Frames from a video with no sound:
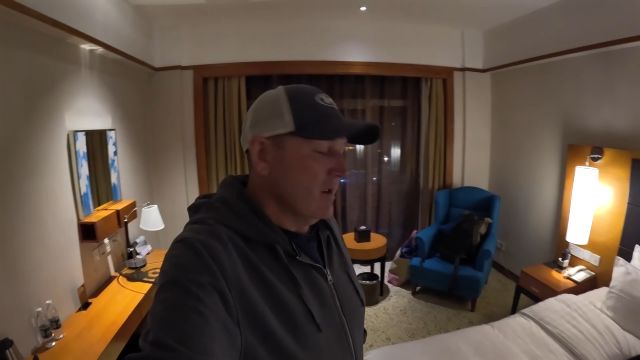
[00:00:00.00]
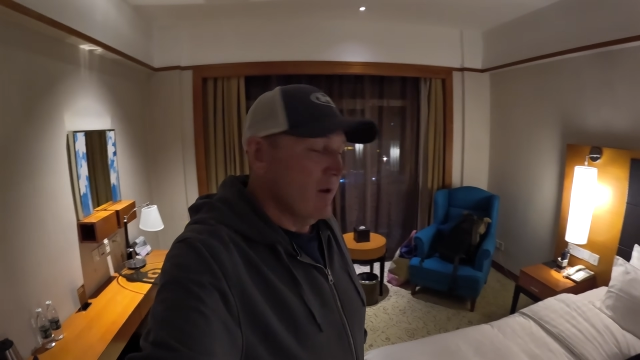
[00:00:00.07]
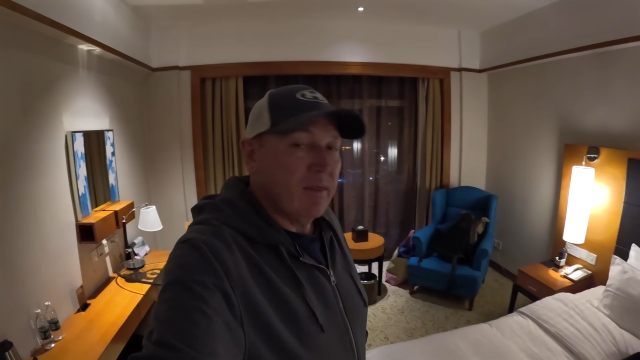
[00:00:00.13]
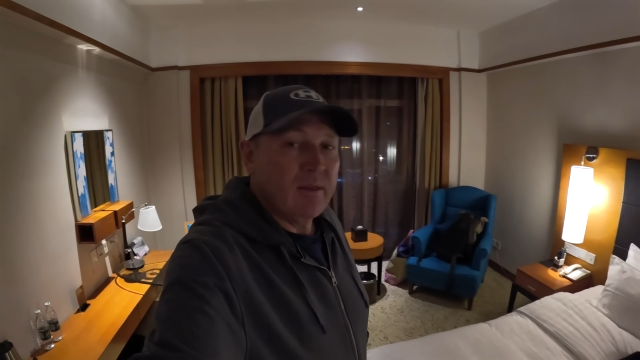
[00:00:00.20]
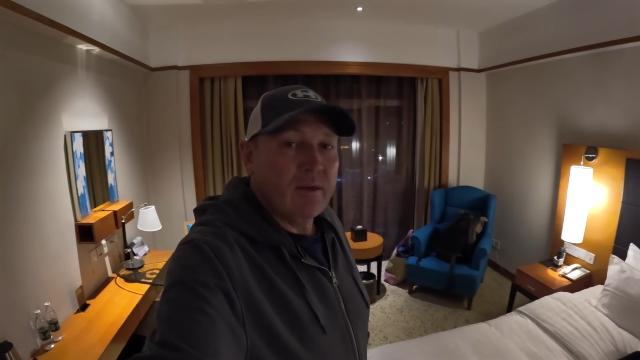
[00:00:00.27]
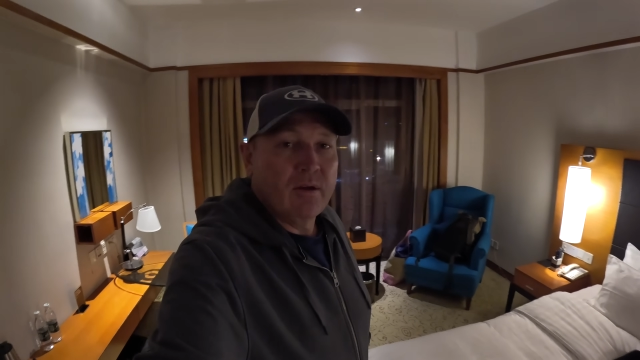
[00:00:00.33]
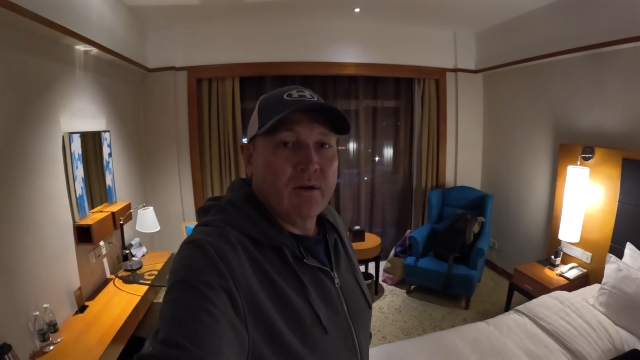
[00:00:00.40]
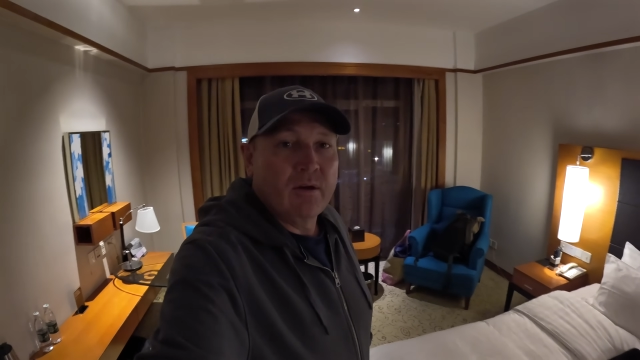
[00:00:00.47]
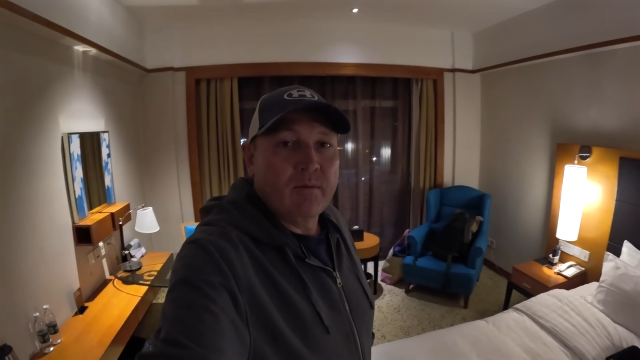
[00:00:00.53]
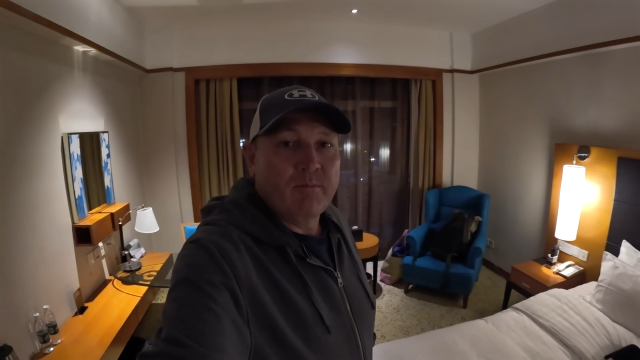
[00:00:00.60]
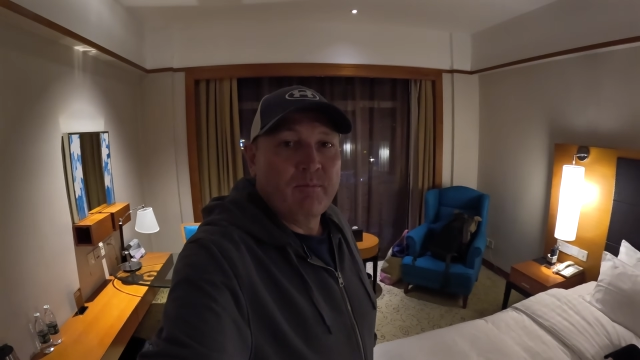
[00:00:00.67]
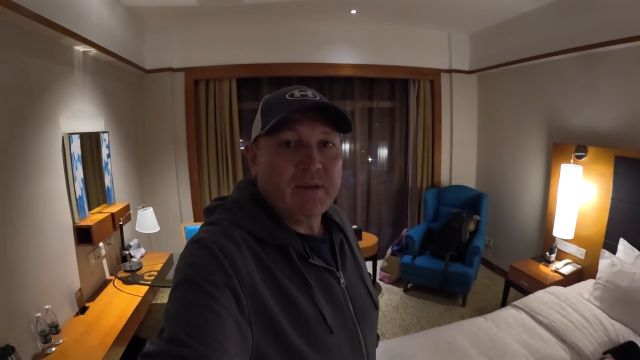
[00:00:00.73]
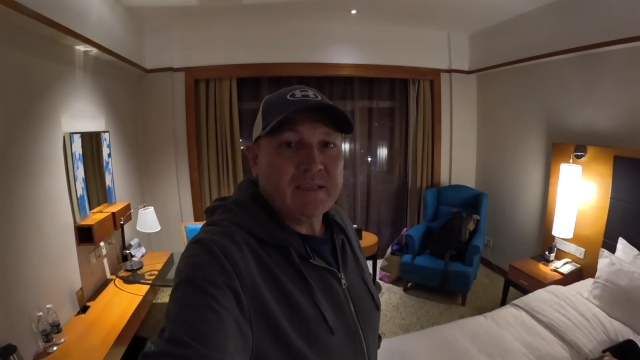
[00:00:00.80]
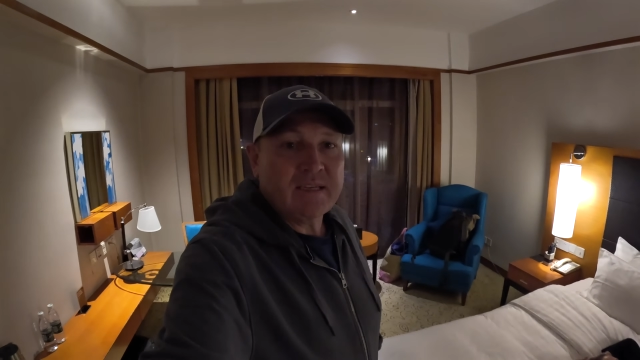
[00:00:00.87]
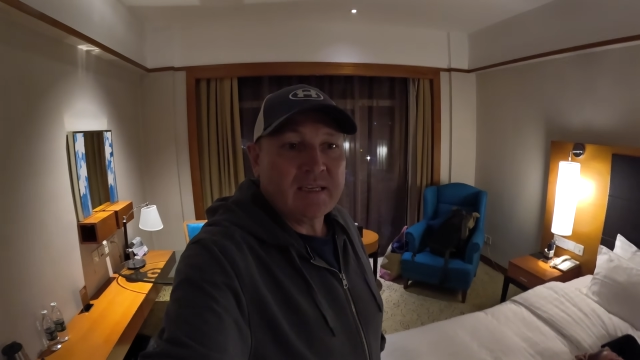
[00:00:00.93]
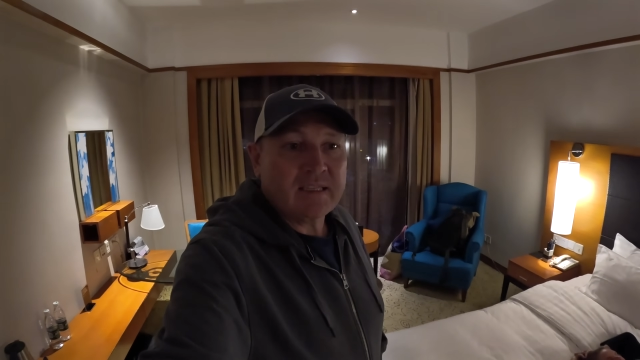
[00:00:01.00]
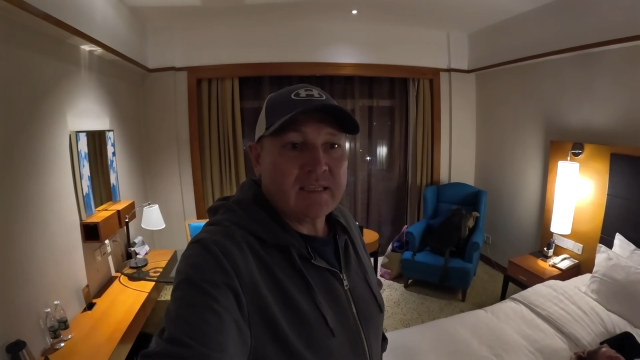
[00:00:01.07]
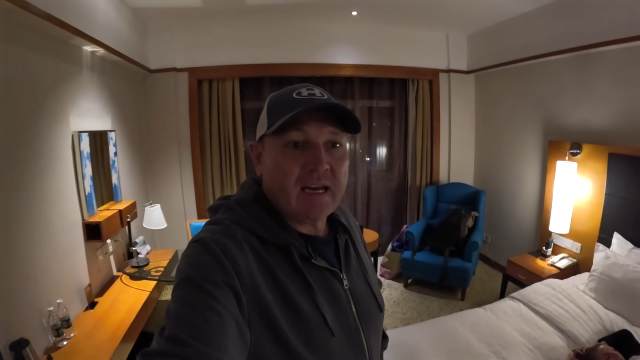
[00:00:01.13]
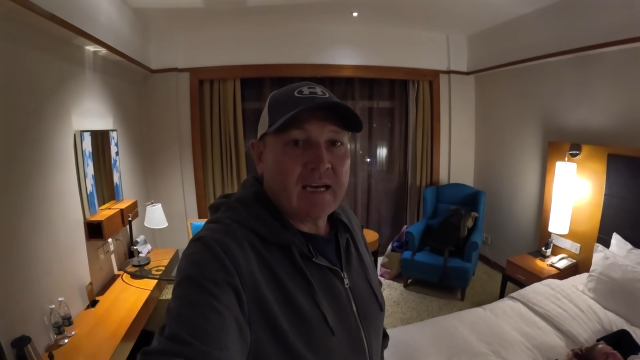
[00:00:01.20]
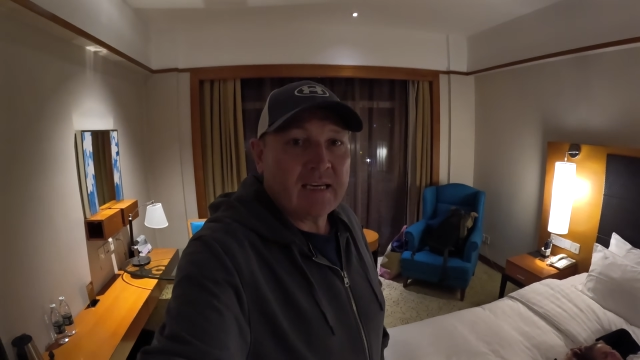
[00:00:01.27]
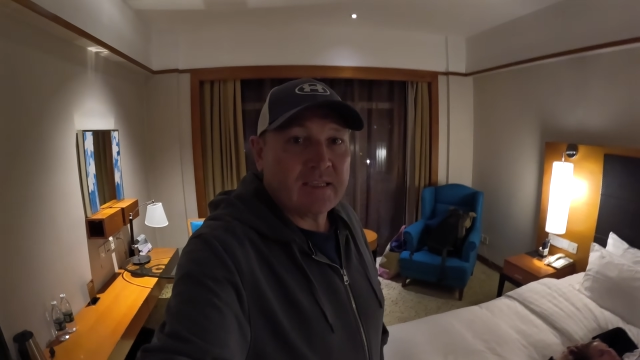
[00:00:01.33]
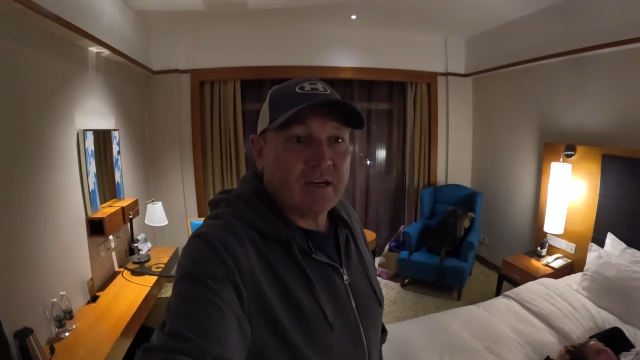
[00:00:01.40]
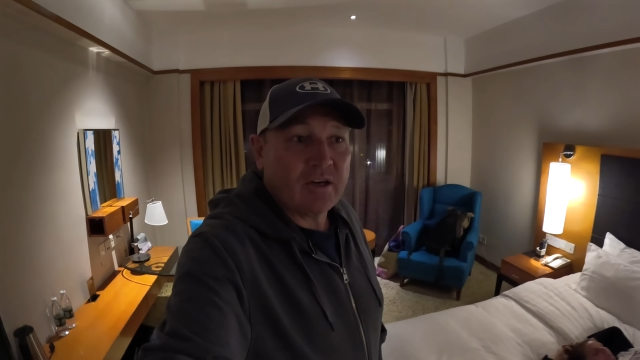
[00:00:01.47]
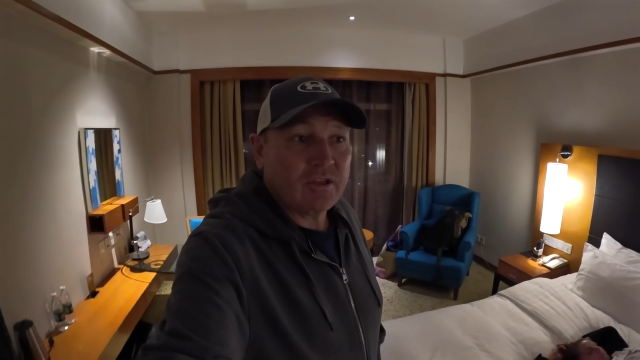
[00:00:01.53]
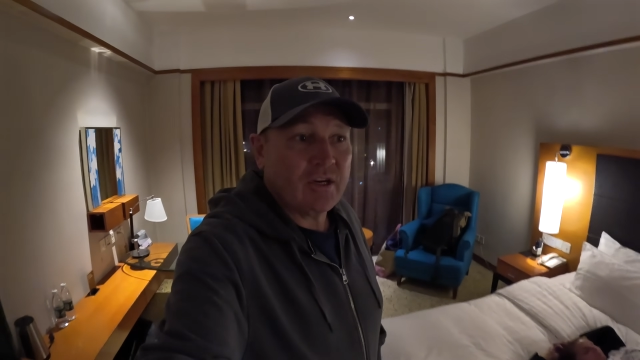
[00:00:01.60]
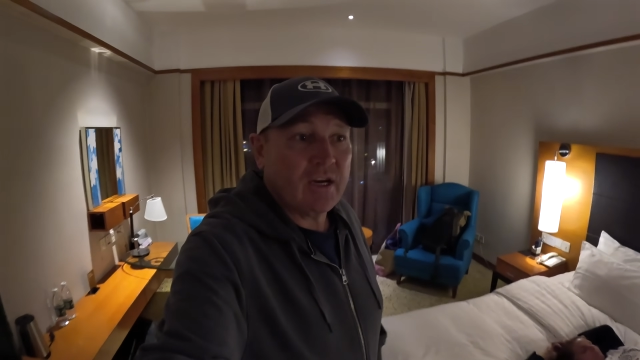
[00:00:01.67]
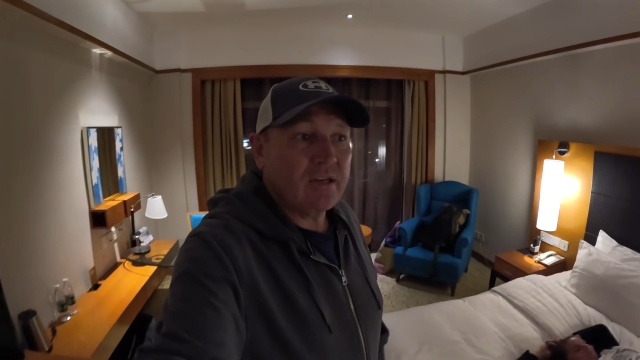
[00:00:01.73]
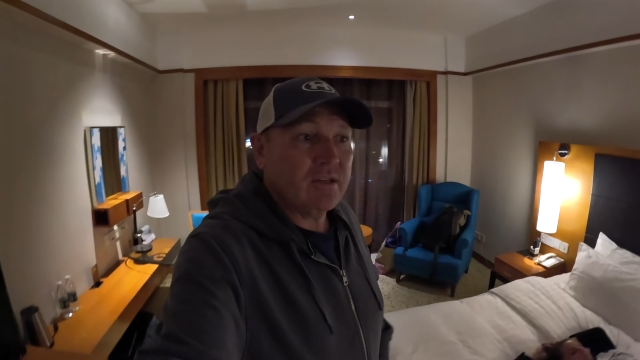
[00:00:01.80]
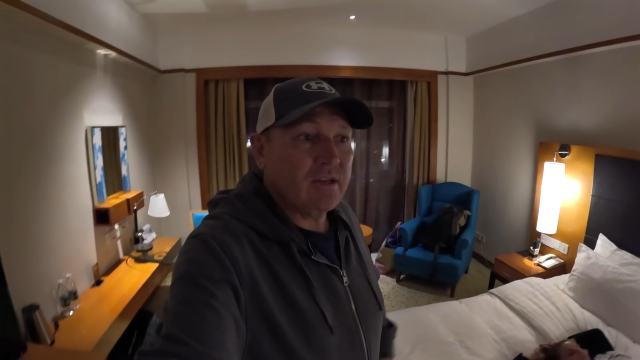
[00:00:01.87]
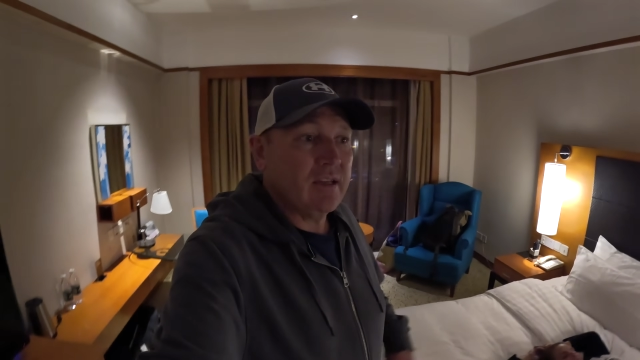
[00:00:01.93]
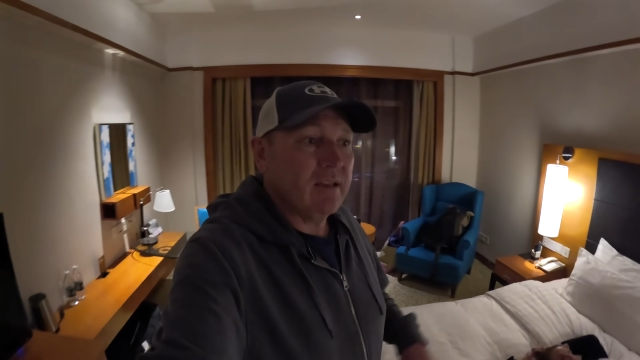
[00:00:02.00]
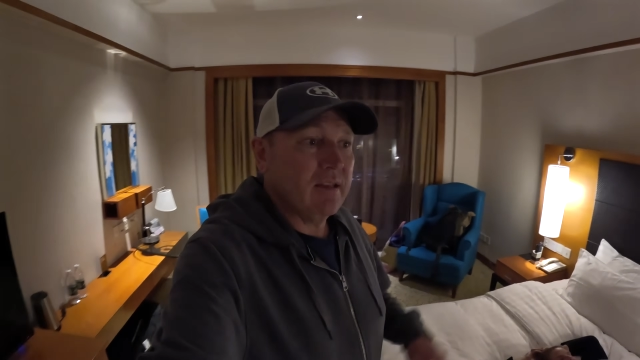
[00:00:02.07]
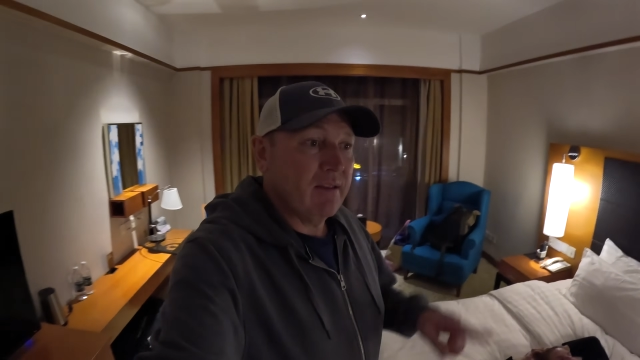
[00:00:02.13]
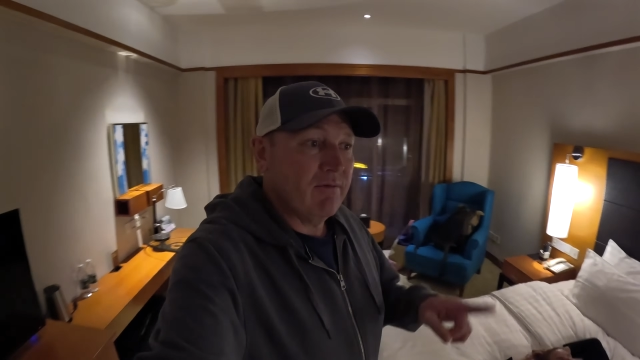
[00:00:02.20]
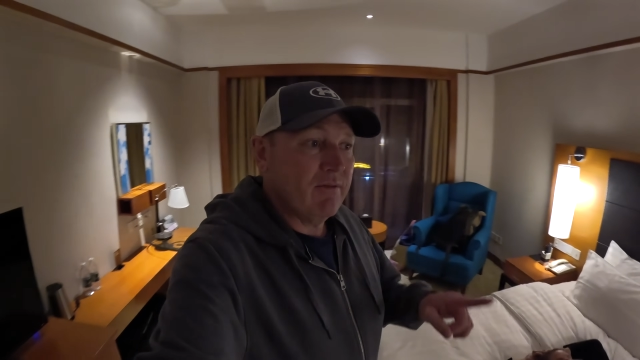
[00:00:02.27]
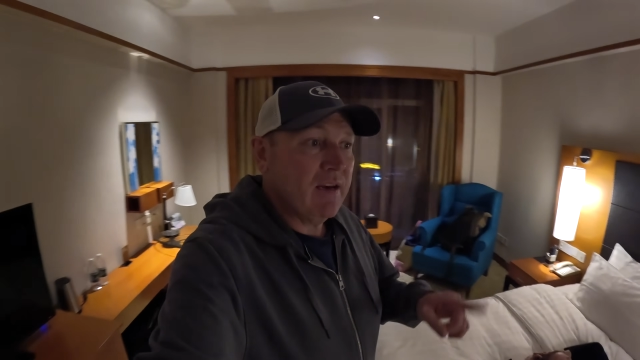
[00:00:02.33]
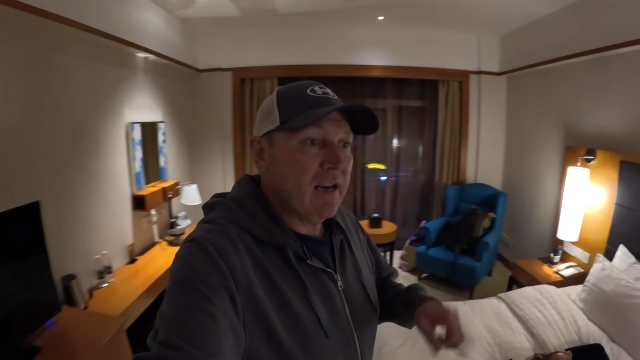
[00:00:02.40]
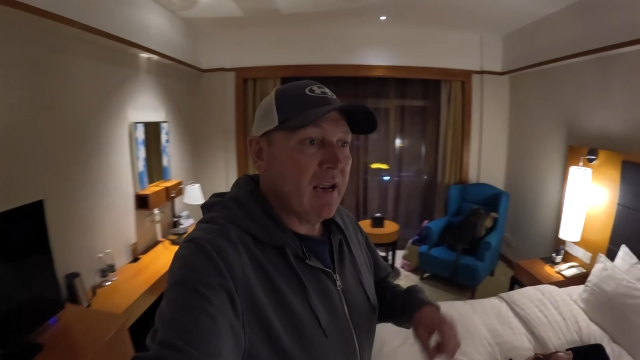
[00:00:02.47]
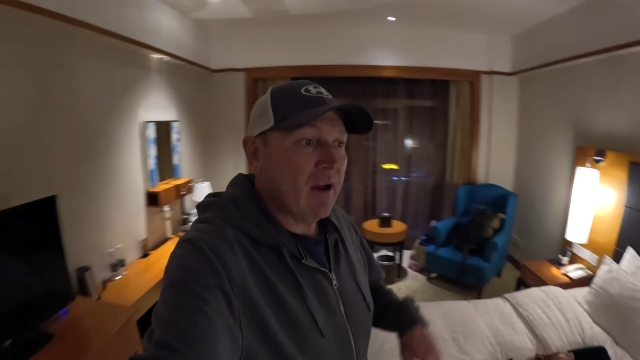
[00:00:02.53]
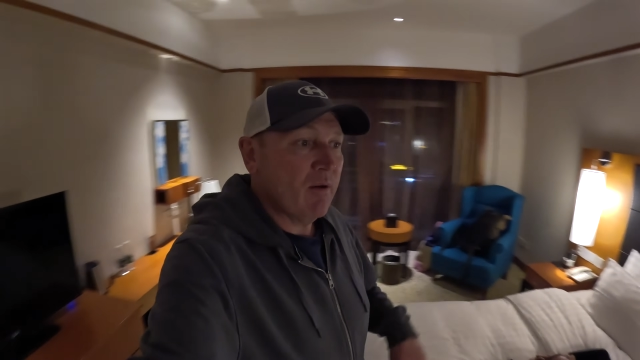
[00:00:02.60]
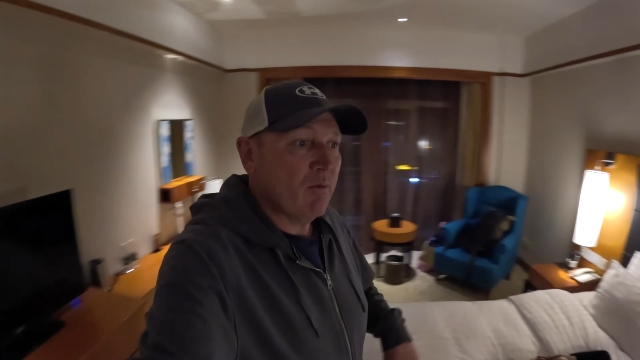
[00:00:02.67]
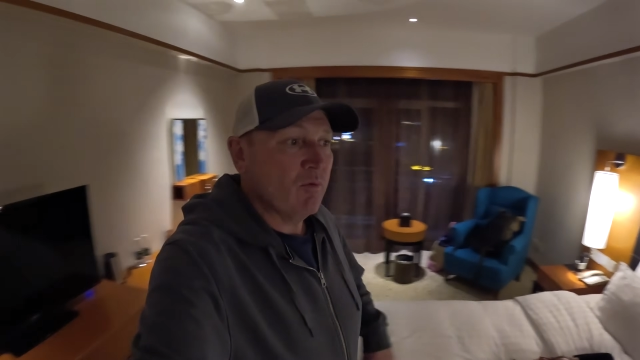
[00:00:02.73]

The business class that I showed you in the video